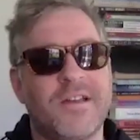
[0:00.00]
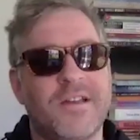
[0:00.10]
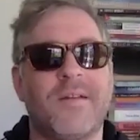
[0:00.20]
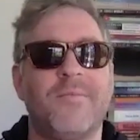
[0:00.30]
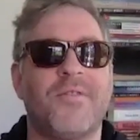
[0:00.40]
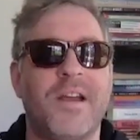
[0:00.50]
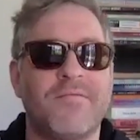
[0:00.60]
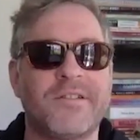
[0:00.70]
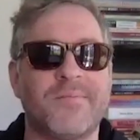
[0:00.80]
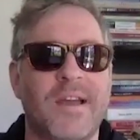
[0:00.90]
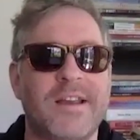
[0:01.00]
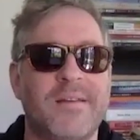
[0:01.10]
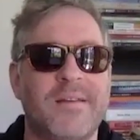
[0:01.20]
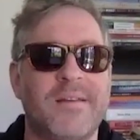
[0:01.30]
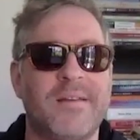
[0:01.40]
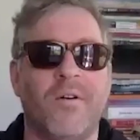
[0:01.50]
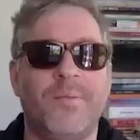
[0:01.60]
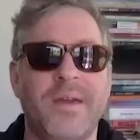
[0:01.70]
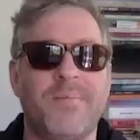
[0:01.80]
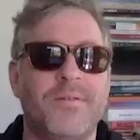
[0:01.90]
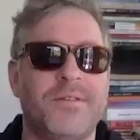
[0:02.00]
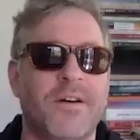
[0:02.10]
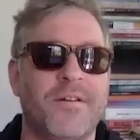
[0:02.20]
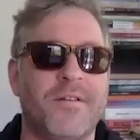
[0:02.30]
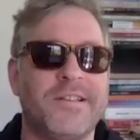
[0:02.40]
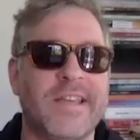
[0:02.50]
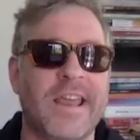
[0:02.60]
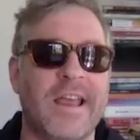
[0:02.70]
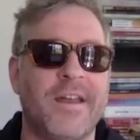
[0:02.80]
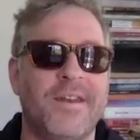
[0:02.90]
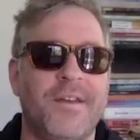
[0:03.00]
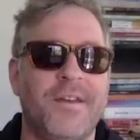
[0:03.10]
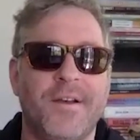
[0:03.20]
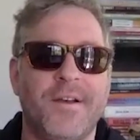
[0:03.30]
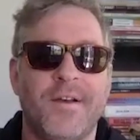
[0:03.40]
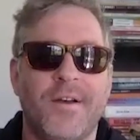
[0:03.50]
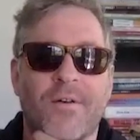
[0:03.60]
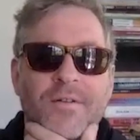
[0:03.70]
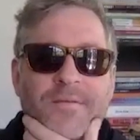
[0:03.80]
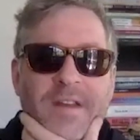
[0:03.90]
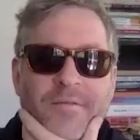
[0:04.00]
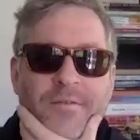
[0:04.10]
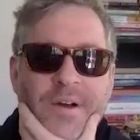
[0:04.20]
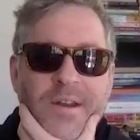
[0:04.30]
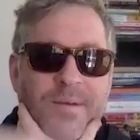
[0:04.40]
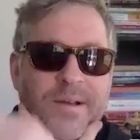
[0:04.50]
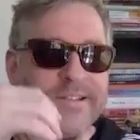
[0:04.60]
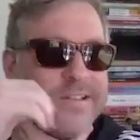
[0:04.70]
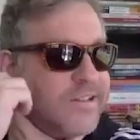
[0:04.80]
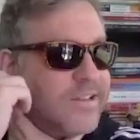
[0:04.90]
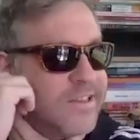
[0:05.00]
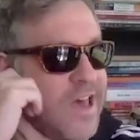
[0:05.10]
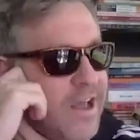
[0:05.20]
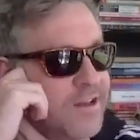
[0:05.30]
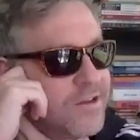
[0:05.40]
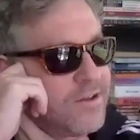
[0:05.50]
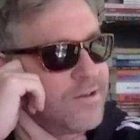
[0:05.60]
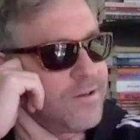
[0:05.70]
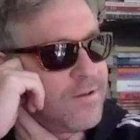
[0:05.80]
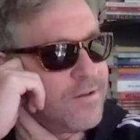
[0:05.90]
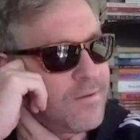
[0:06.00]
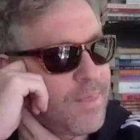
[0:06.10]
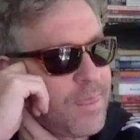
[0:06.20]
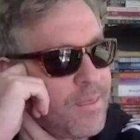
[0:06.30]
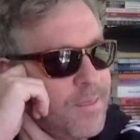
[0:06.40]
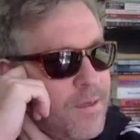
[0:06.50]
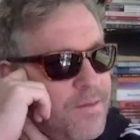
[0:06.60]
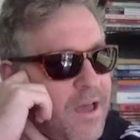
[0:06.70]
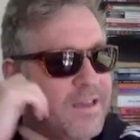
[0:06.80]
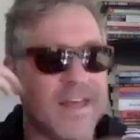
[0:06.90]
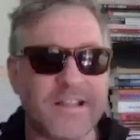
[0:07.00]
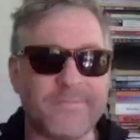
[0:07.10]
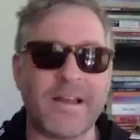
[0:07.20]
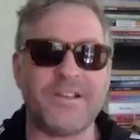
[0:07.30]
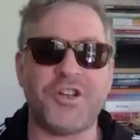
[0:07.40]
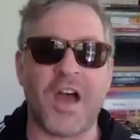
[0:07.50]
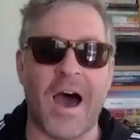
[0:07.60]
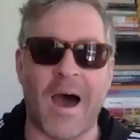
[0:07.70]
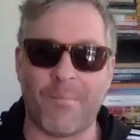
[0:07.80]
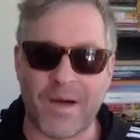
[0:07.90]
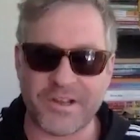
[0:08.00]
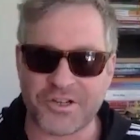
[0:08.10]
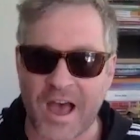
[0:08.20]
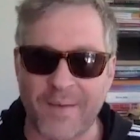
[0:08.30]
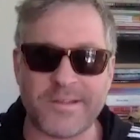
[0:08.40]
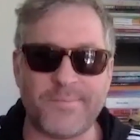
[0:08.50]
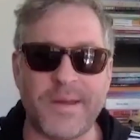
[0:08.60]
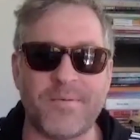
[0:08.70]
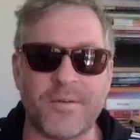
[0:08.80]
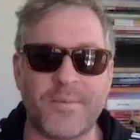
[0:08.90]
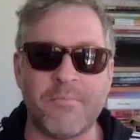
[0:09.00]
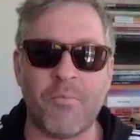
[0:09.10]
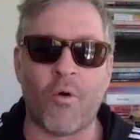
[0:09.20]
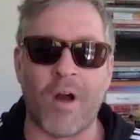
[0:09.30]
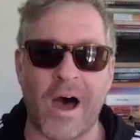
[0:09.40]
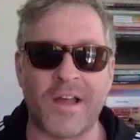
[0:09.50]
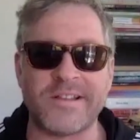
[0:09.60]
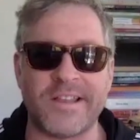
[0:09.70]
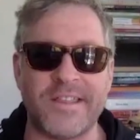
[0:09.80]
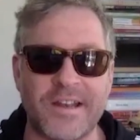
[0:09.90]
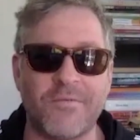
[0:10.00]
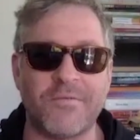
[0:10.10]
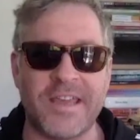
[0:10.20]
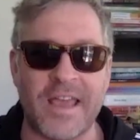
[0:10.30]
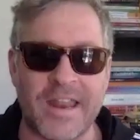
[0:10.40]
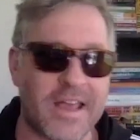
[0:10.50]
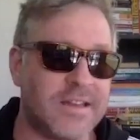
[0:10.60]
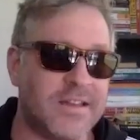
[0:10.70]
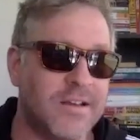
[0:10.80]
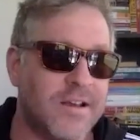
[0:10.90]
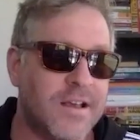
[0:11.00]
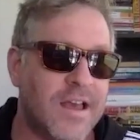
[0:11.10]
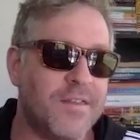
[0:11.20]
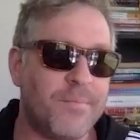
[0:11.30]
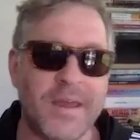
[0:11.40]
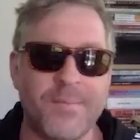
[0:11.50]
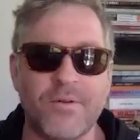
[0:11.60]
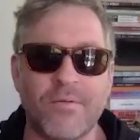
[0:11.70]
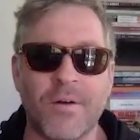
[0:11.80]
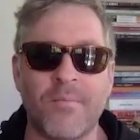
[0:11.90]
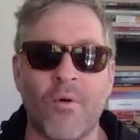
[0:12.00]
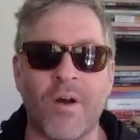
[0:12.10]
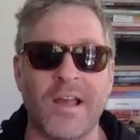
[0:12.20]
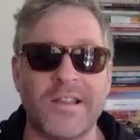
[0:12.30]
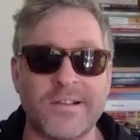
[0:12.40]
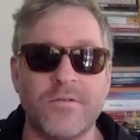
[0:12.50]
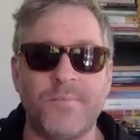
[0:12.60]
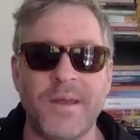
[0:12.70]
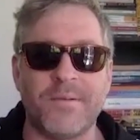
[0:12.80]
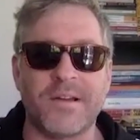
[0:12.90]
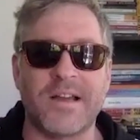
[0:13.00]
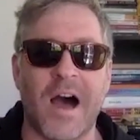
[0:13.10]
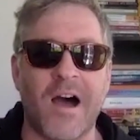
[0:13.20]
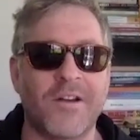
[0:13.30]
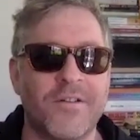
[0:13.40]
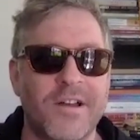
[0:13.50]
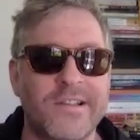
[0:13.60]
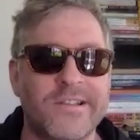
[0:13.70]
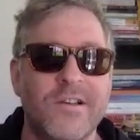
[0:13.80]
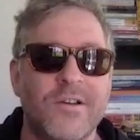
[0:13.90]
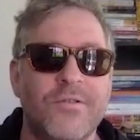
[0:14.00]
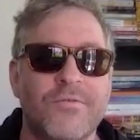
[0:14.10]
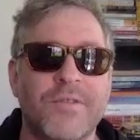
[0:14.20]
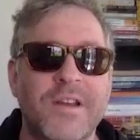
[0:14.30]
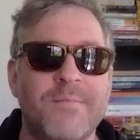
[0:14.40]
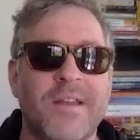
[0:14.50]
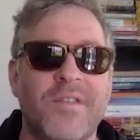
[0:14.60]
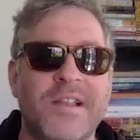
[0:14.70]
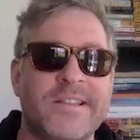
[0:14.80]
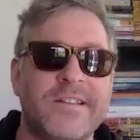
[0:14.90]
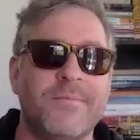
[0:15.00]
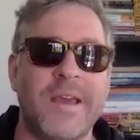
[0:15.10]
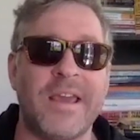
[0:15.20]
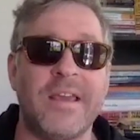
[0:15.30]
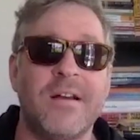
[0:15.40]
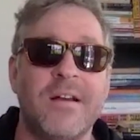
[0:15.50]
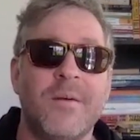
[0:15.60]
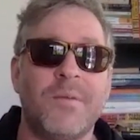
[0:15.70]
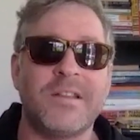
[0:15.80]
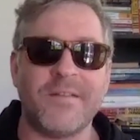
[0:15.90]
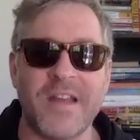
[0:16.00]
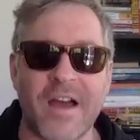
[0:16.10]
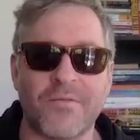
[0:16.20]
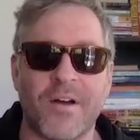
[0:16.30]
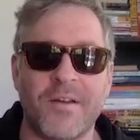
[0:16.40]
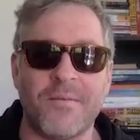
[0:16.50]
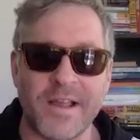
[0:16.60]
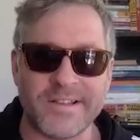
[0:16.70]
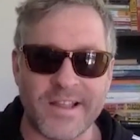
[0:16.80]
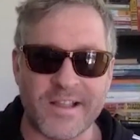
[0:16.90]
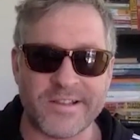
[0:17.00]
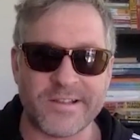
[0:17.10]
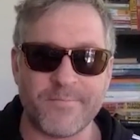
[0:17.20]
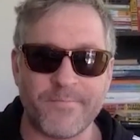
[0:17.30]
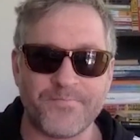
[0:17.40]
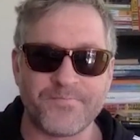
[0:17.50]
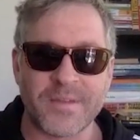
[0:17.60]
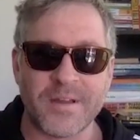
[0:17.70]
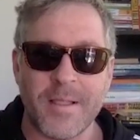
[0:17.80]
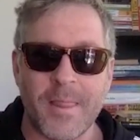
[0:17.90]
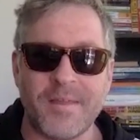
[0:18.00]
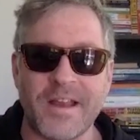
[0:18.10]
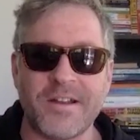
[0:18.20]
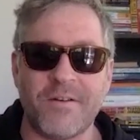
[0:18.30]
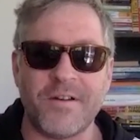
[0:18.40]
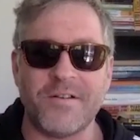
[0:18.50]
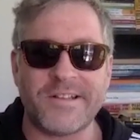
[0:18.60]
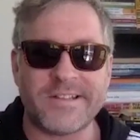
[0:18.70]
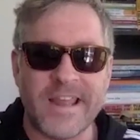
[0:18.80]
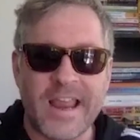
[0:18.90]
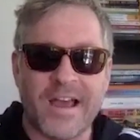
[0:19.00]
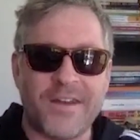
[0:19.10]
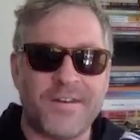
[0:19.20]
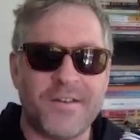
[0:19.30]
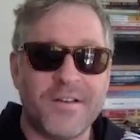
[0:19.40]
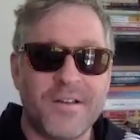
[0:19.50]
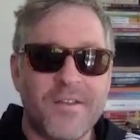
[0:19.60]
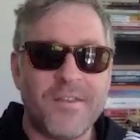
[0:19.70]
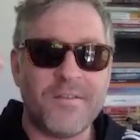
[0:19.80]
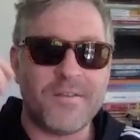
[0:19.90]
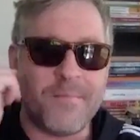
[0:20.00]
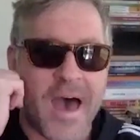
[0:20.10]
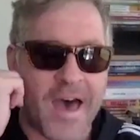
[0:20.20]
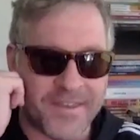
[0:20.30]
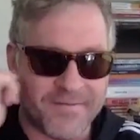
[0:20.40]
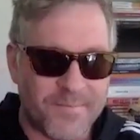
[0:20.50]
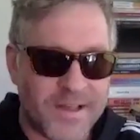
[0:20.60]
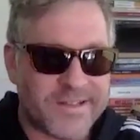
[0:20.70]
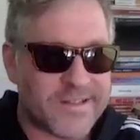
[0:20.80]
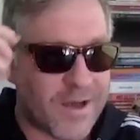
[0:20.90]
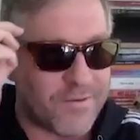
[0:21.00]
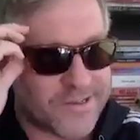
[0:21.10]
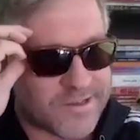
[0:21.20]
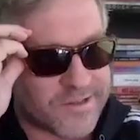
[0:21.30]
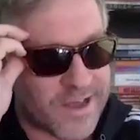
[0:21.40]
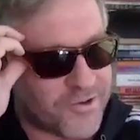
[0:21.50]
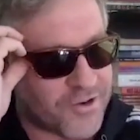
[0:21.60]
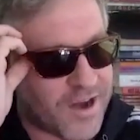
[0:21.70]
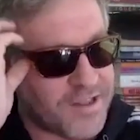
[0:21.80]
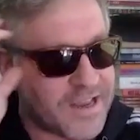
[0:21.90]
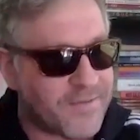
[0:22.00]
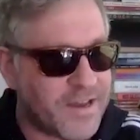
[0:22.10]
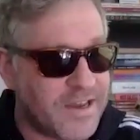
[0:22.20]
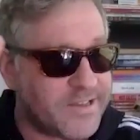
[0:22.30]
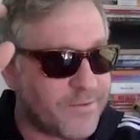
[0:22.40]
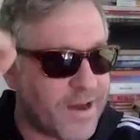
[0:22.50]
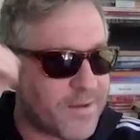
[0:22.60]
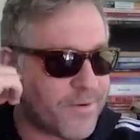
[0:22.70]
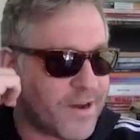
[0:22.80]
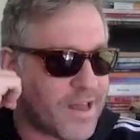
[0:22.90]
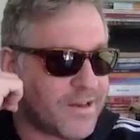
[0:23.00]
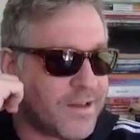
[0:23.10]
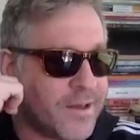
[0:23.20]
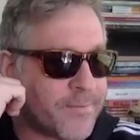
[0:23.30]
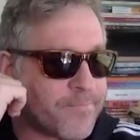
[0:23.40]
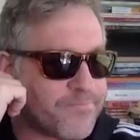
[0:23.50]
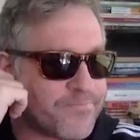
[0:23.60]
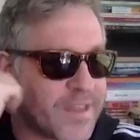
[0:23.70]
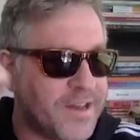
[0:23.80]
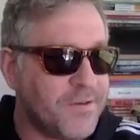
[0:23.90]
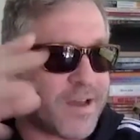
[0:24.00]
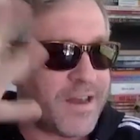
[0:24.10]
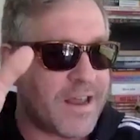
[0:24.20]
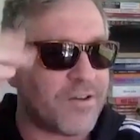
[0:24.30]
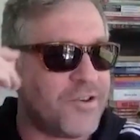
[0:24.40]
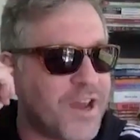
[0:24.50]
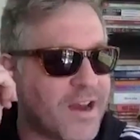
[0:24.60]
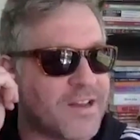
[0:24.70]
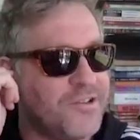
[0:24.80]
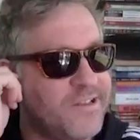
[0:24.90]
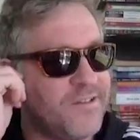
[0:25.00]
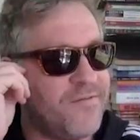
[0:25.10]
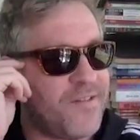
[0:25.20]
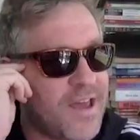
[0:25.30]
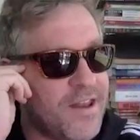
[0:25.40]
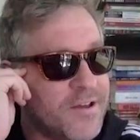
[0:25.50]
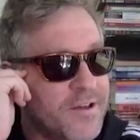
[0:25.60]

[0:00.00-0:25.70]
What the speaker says: That's what I'm trying to explain to people who don't understand or who've never run a business is that like, that's my job. My job is people are being morons and they don't get it. And the people who are morons include people in Congress who read me and listen to me, but they've never run a business. And they don't understand the math of a business. I was trying to think of an easy way to put it, and you can interject as you see fit.